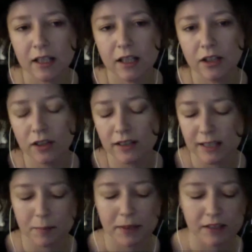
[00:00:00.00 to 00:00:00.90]
can see
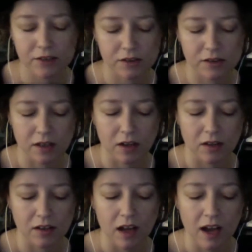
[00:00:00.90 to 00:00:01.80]
pictures
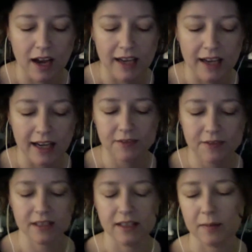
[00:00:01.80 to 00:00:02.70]
online. I've
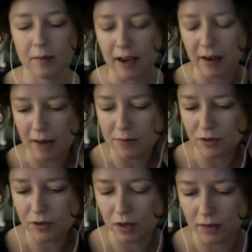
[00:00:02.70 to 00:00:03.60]
seen I'm sure a
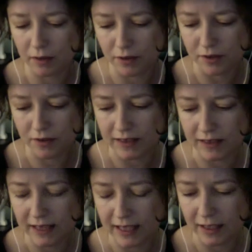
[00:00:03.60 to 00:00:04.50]
lot of our viewers have seen this.
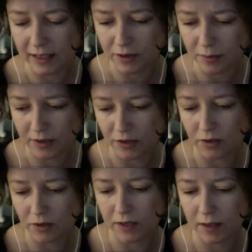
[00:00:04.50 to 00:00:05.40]
There's pictures of
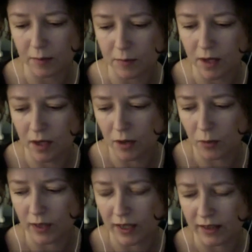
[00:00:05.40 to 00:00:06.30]
him
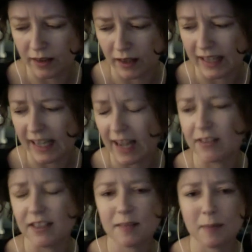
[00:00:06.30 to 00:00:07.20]
with like Kevin
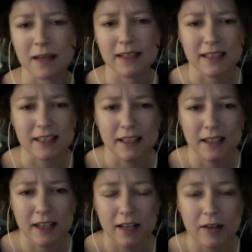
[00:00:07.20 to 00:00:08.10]
Spacey.
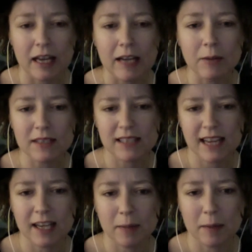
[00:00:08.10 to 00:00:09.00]
He was
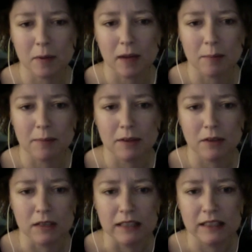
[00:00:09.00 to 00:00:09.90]
taking people like Bill
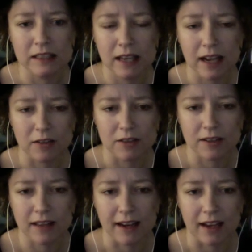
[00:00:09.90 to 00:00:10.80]
Clinton out to
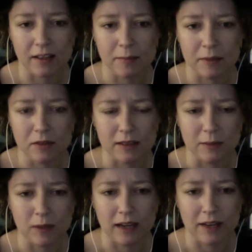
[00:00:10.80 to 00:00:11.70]
that island. Bill Clinton
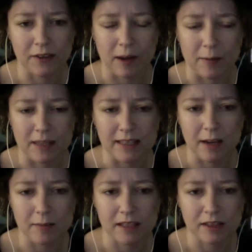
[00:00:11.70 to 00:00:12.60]
went out there how many
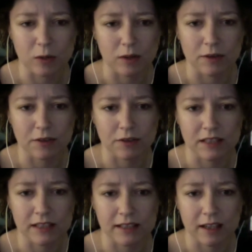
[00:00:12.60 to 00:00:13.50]
times? Like 12 or
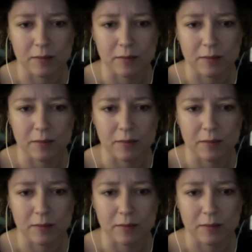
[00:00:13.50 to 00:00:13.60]
13 times?